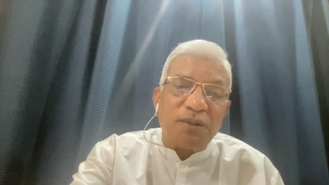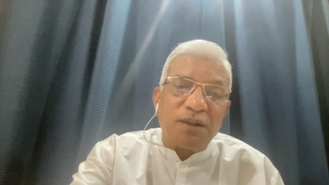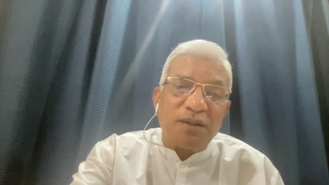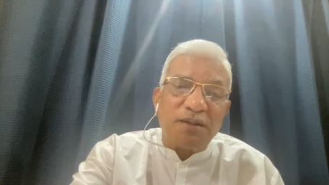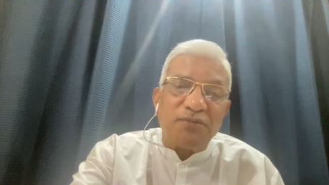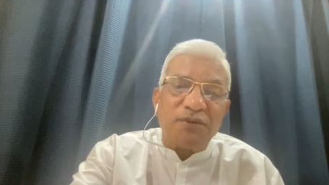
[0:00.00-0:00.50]
the
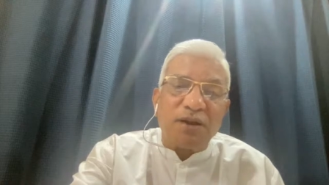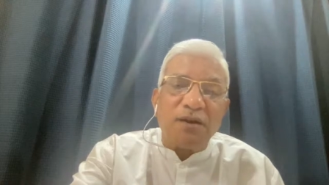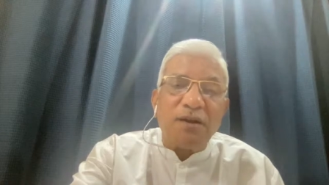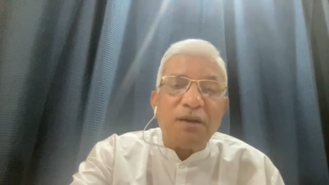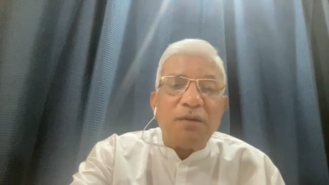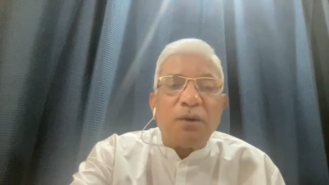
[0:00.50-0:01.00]
other side.
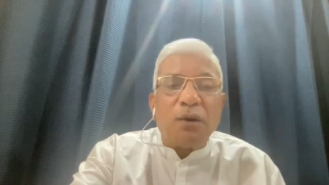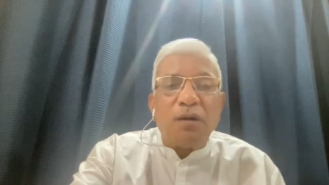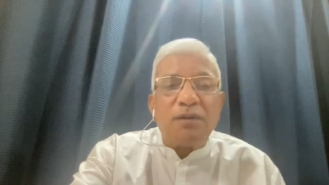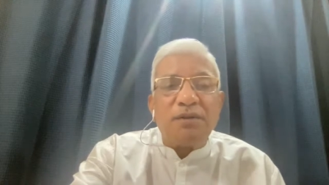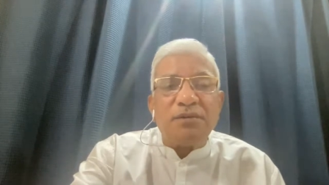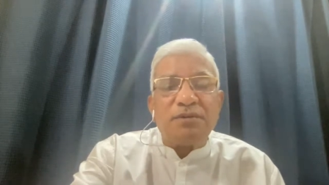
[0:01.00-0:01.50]

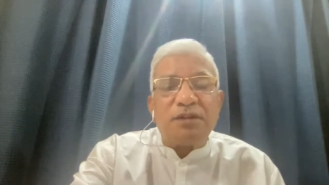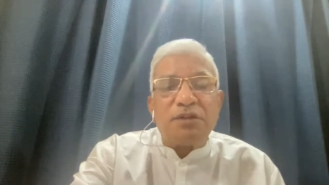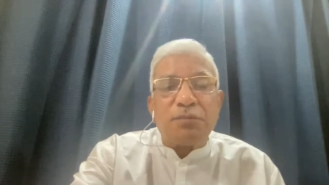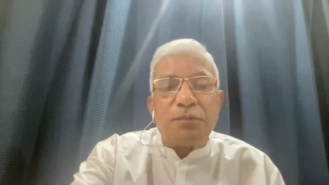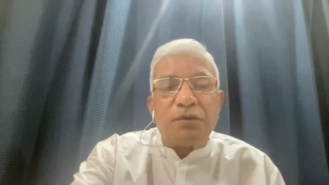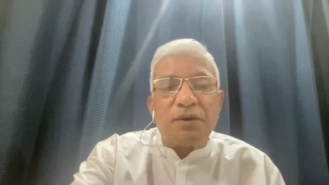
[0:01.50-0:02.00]
All these
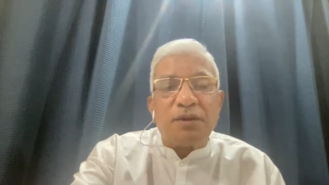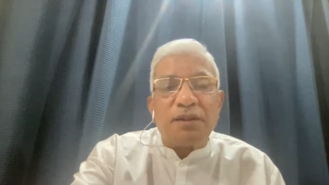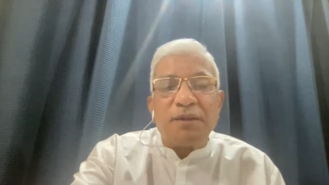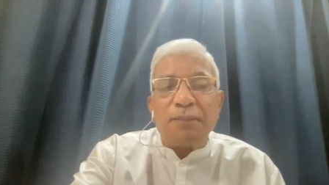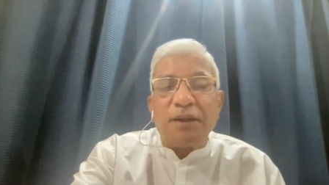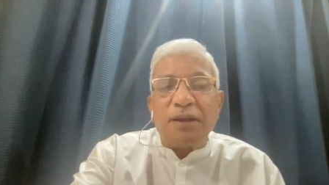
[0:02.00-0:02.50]
things put
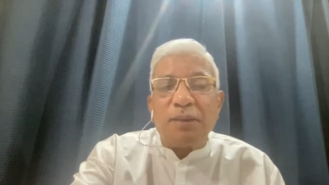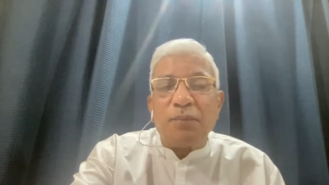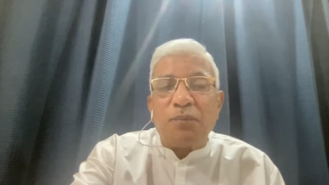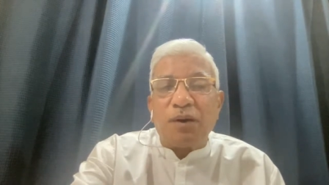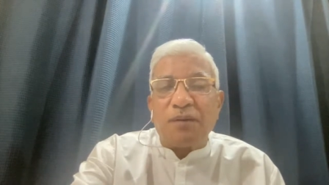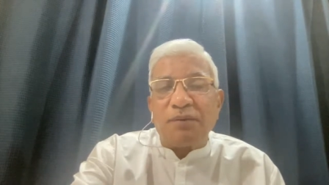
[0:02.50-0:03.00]
together make him
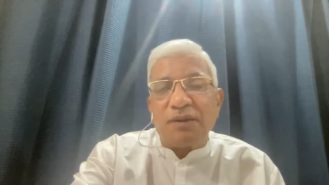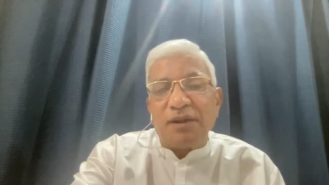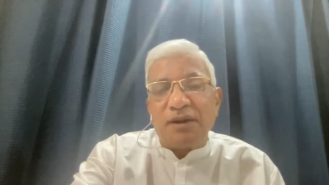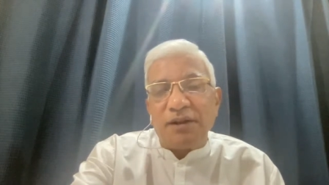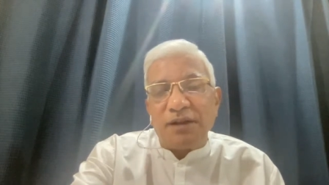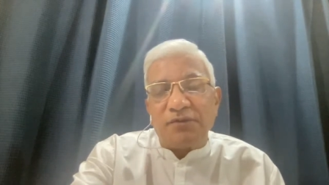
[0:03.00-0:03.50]
whatever
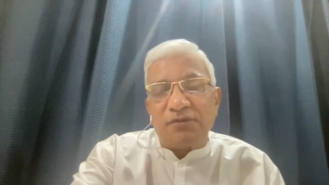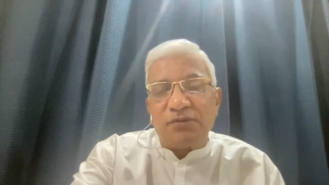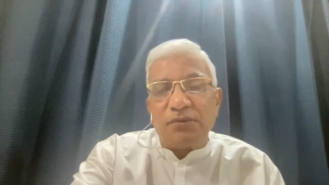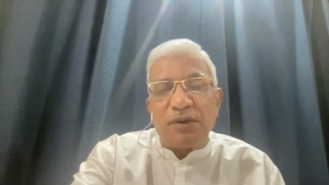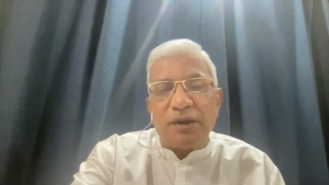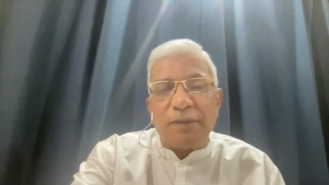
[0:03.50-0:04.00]
that he is
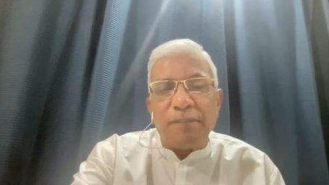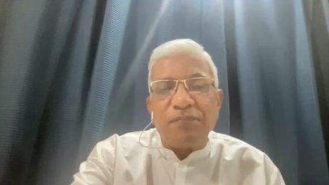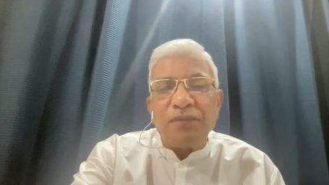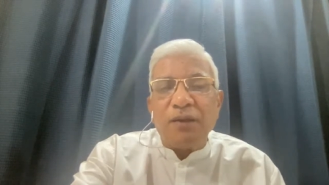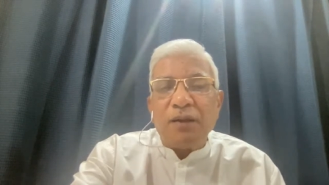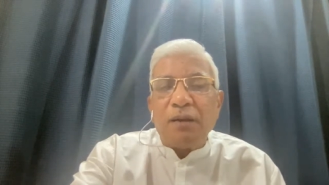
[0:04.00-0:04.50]
today.
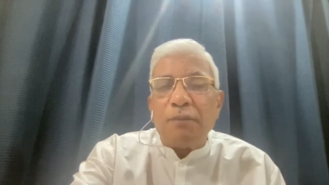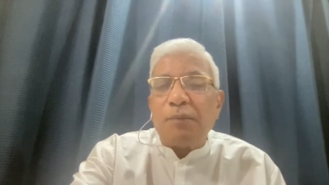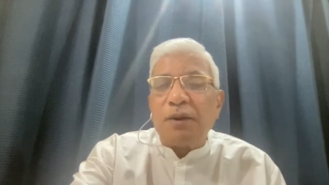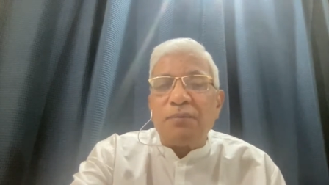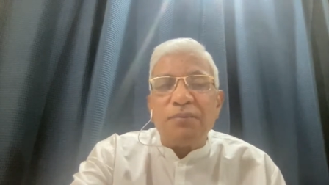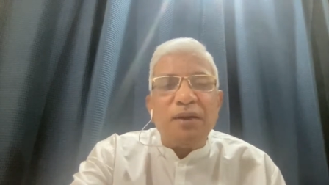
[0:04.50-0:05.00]

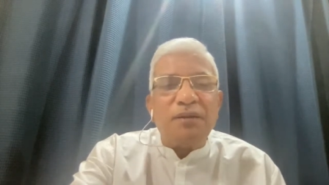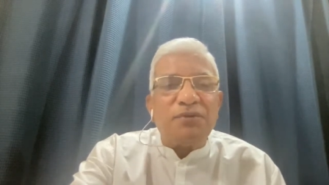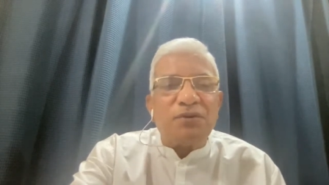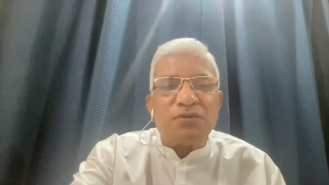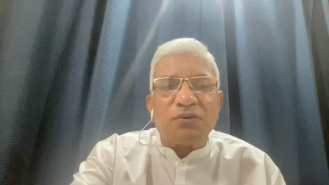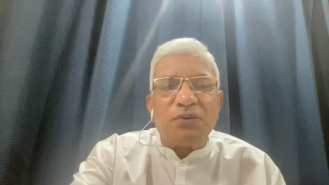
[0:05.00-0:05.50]
But we
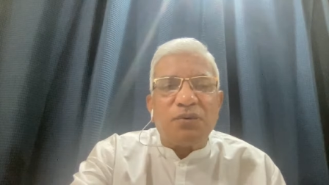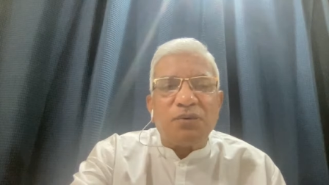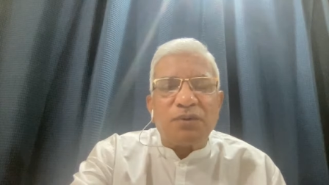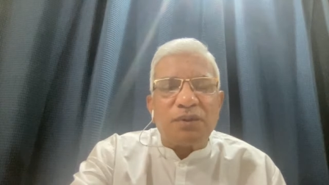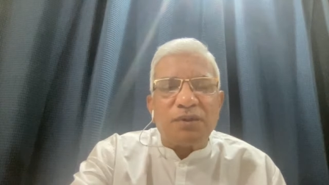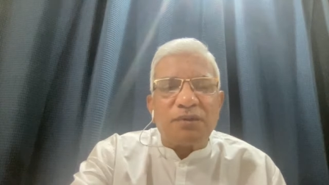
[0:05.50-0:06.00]
just go
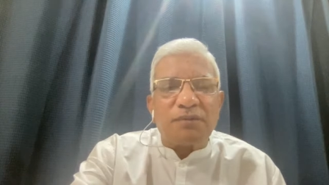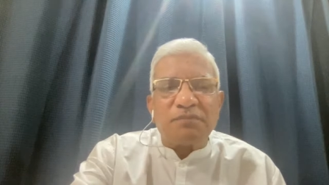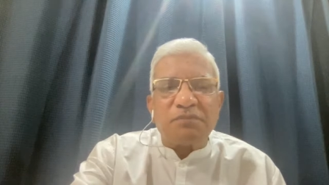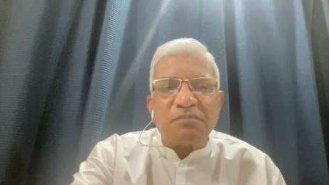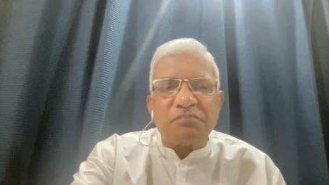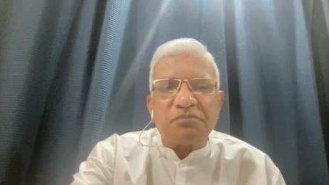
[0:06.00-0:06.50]
to the
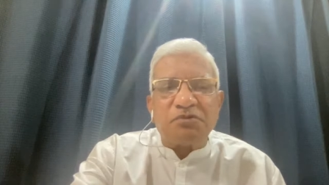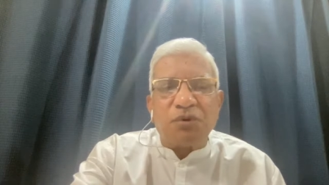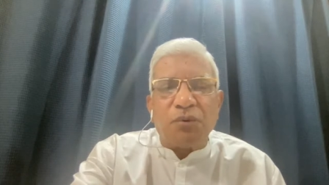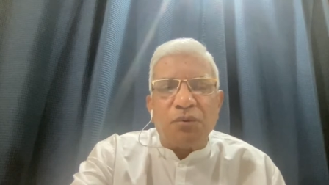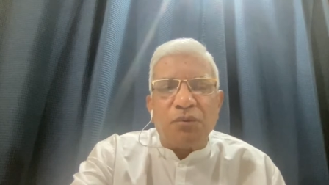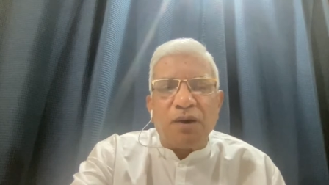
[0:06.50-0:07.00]

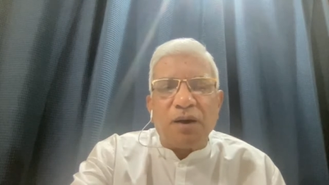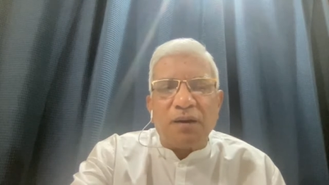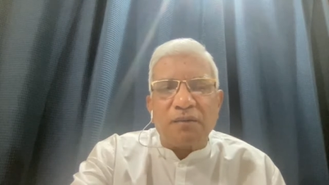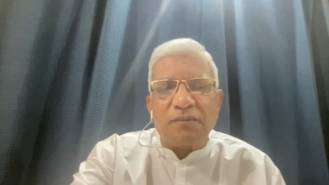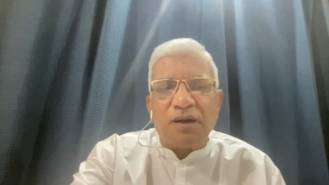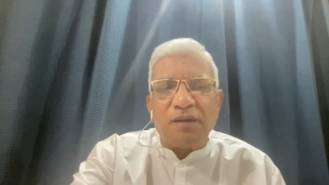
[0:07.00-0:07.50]
show
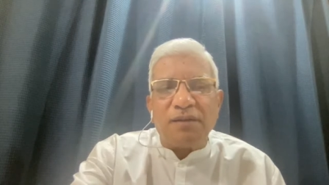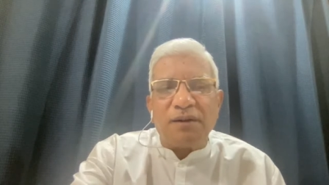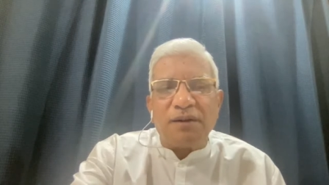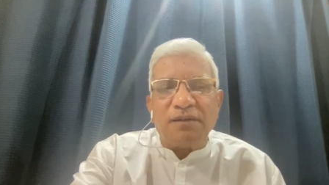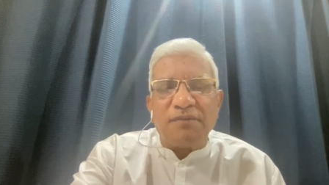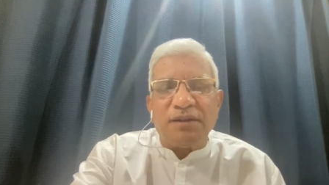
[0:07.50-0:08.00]
or on the
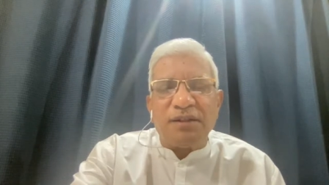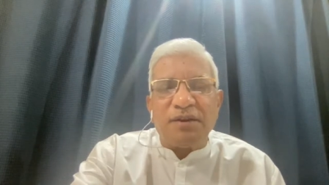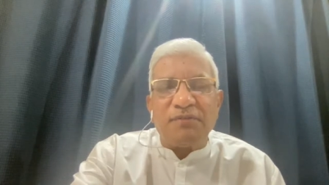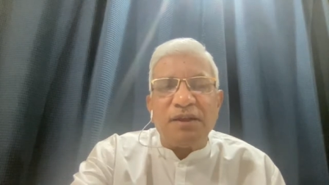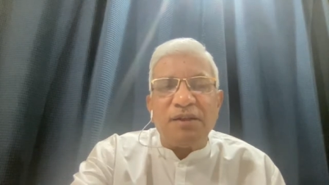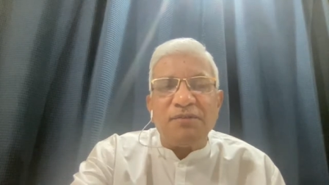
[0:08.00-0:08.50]
TV
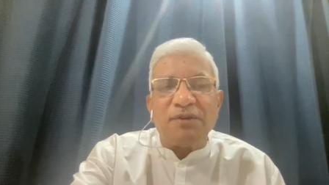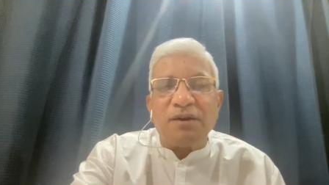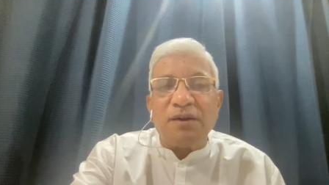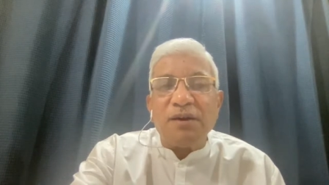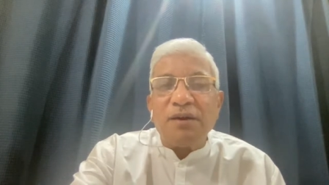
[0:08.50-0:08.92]
that we enjoy